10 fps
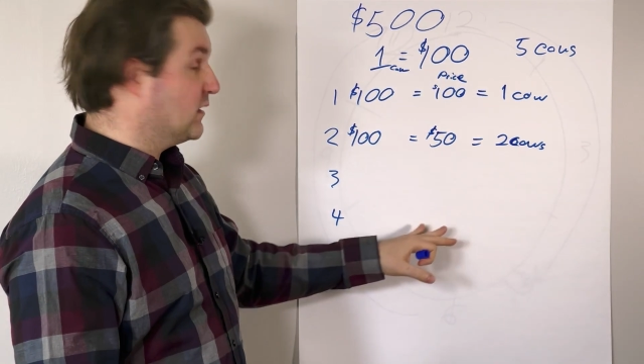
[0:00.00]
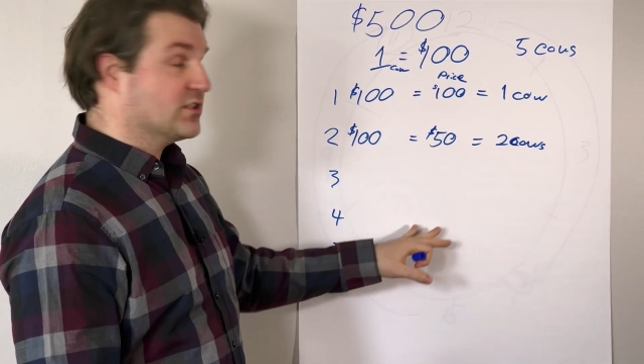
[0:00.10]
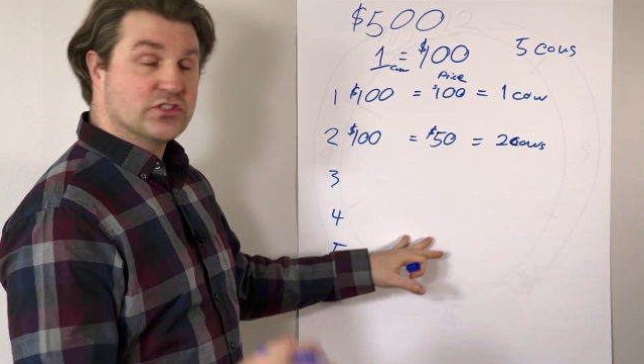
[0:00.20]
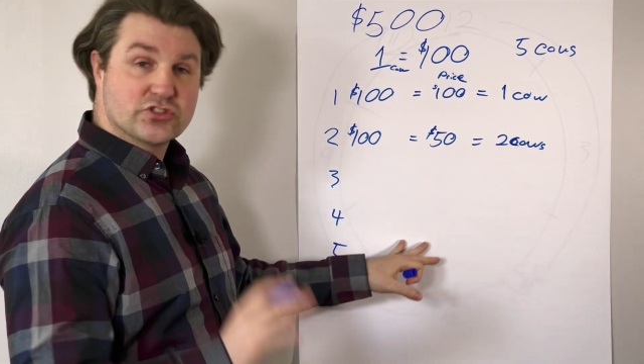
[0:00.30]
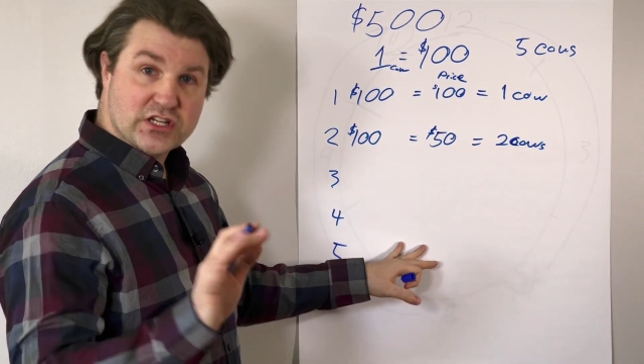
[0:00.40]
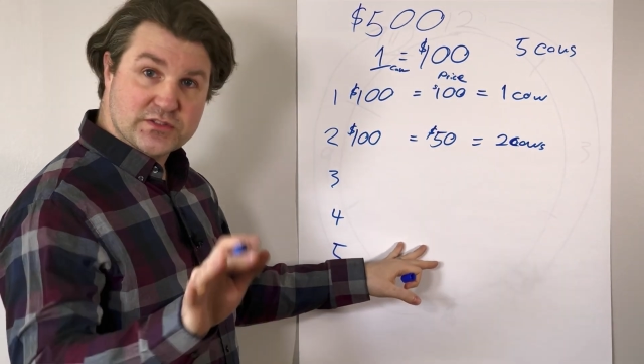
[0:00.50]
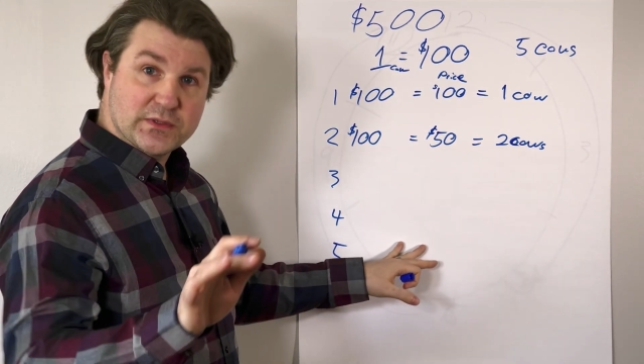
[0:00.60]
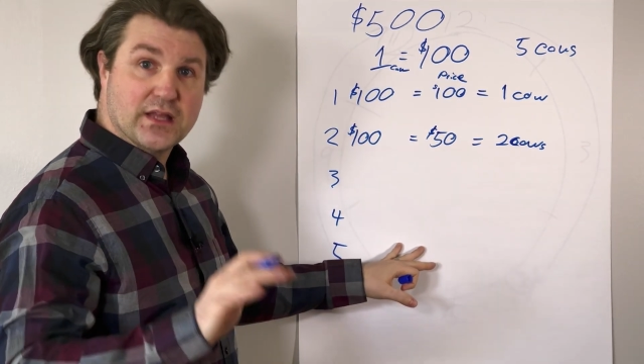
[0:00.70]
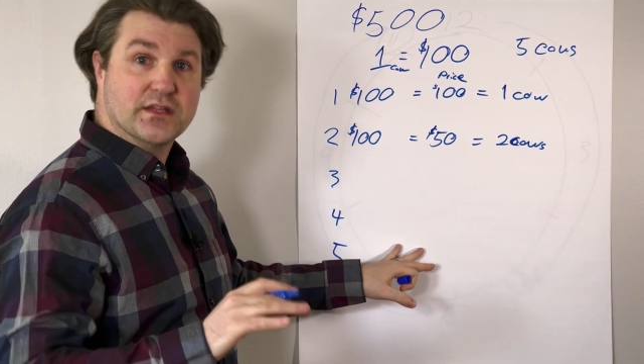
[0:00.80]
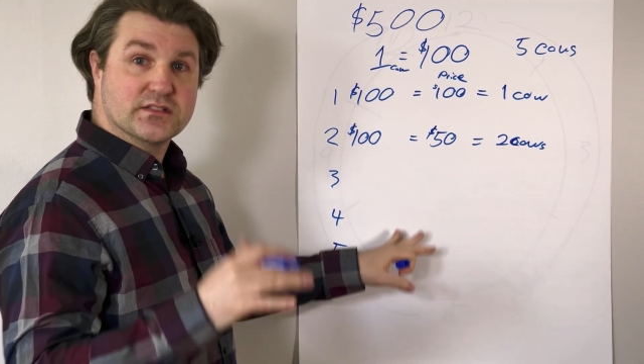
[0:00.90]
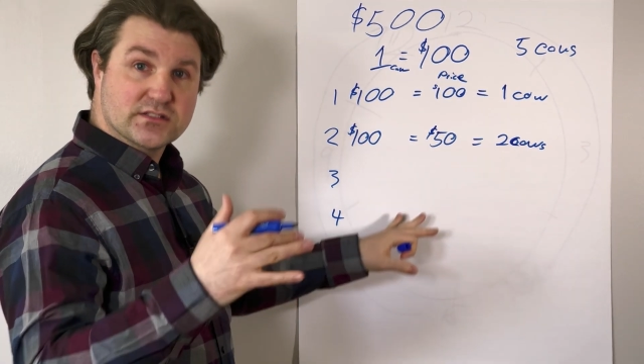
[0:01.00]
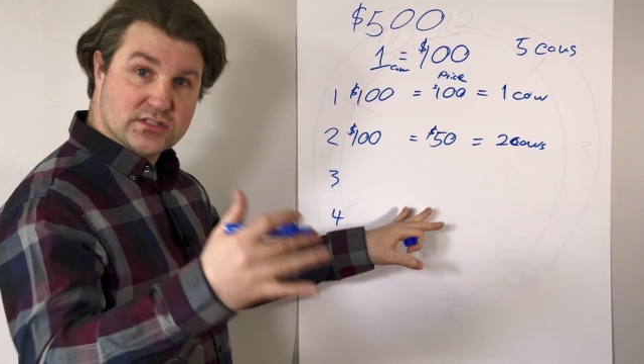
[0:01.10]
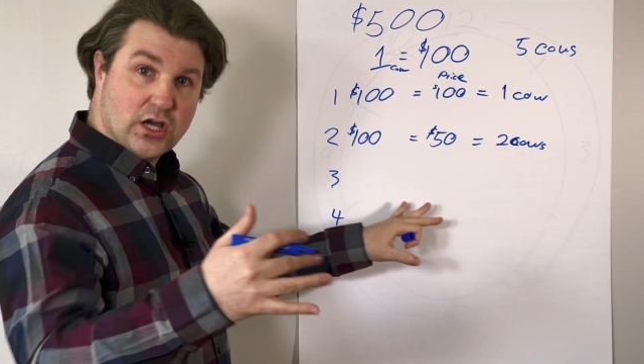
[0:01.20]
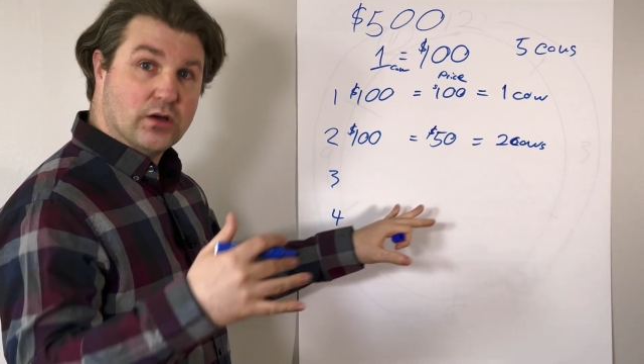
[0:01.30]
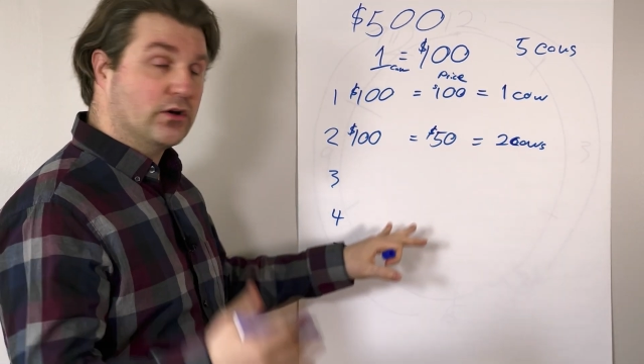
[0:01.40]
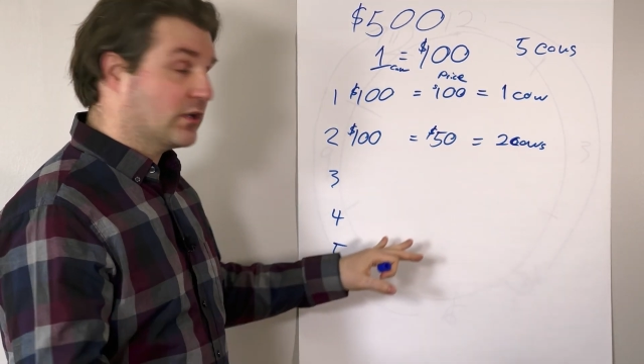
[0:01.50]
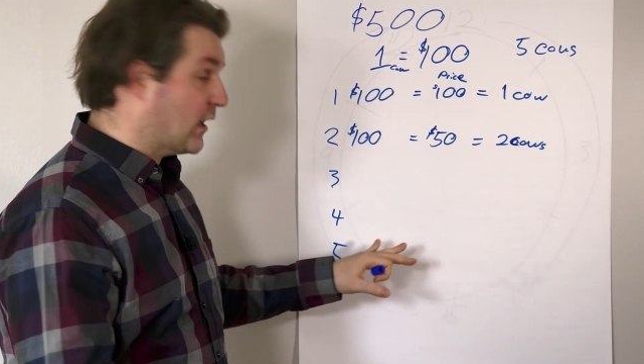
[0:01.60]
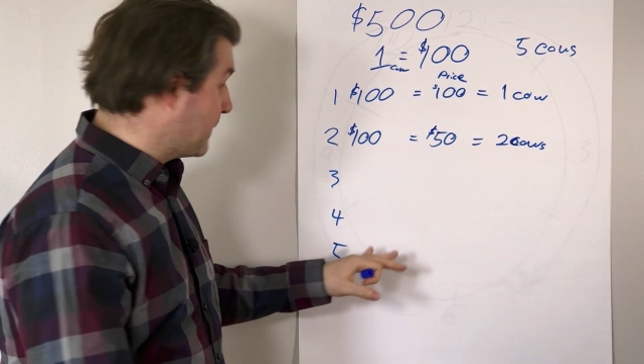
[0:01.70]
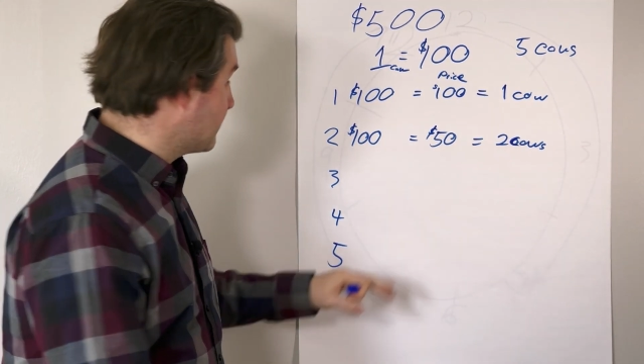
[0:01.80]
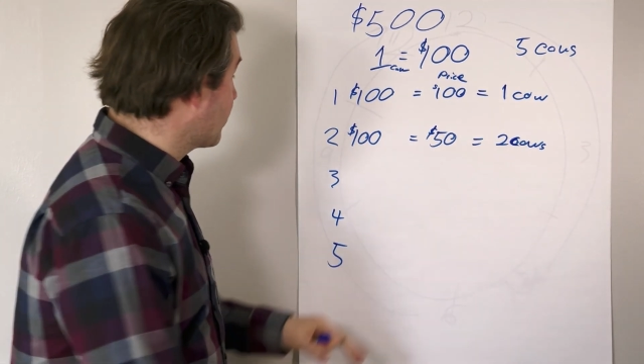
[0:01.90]
Trust me on this. Let's go. Okay.
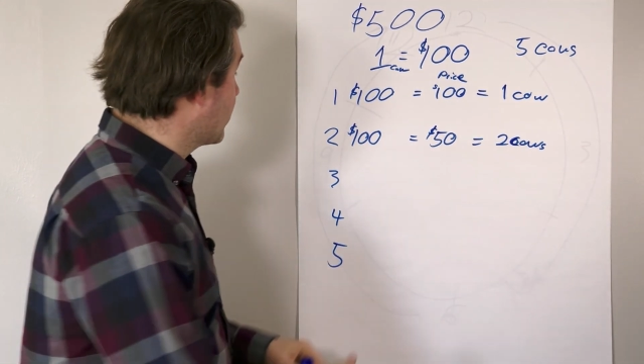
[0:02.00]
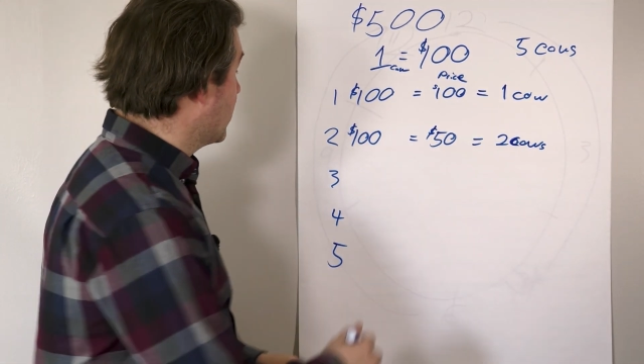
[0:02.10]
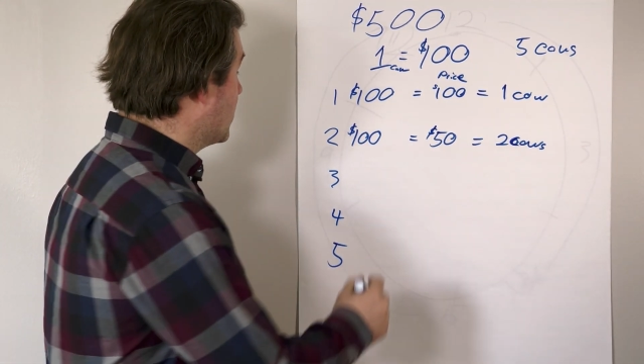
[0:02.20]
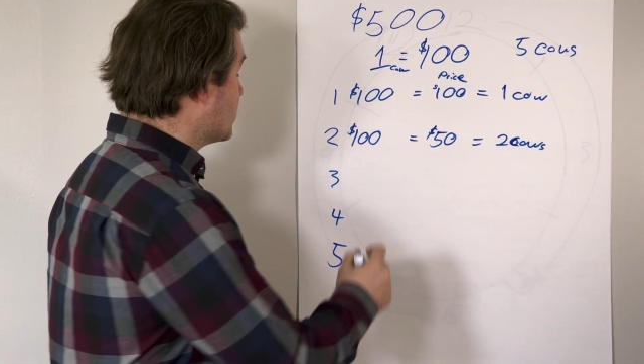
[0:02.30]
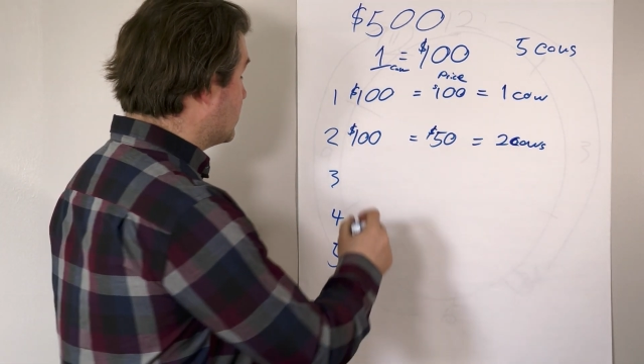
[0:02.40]
So